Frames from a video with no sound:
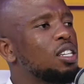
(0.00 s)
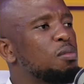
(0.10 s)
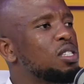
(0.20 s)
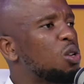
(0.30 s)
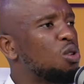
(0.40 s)
it
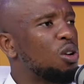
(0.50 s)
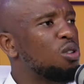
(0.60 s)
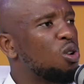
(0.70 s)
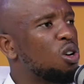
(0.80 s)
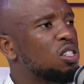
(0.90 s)
means that you're,
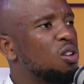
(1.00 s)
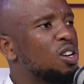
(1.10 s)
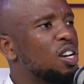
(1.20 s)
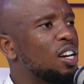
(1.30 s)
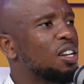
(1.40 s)
you're not
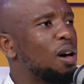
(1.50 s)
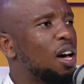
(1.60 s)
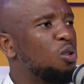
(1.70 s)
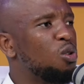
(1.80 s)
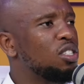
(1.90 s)
honoring my
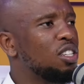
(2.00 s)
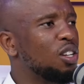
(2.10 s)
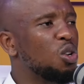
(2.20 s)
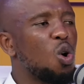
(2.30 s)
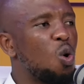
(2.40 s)

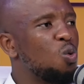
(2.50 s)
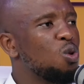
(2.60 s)
anointing. Mm. No,